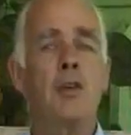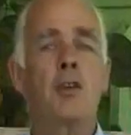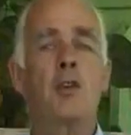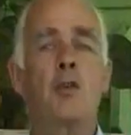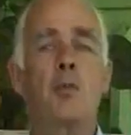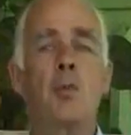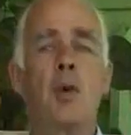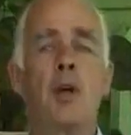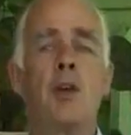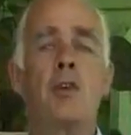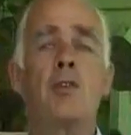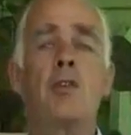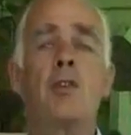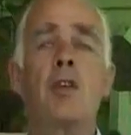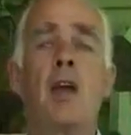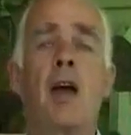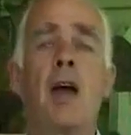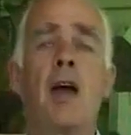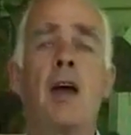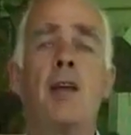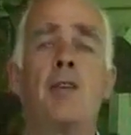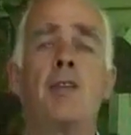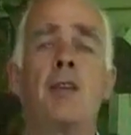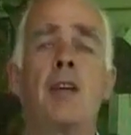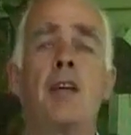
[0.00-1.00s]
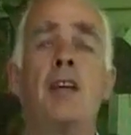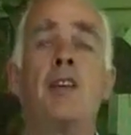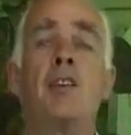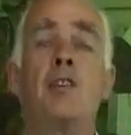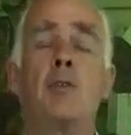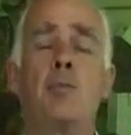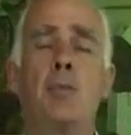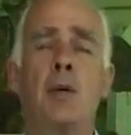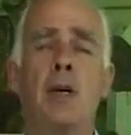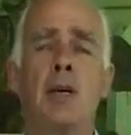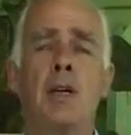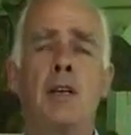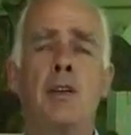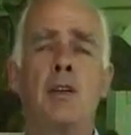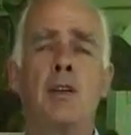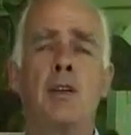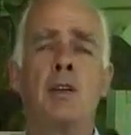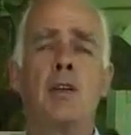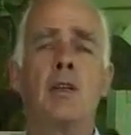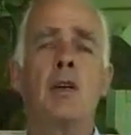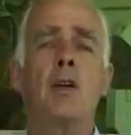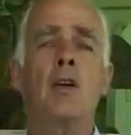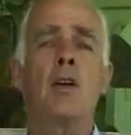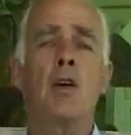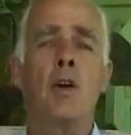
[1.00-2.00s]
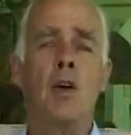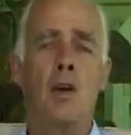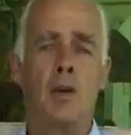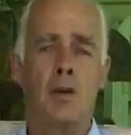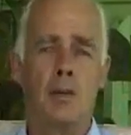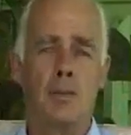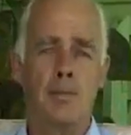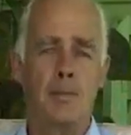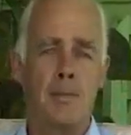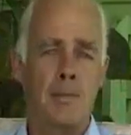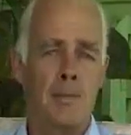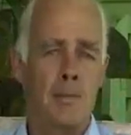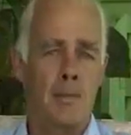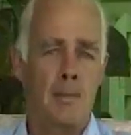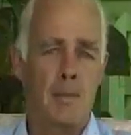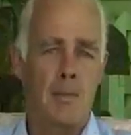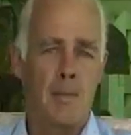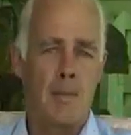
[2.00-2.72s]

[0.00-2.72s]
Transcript: is expressed as a spiral column,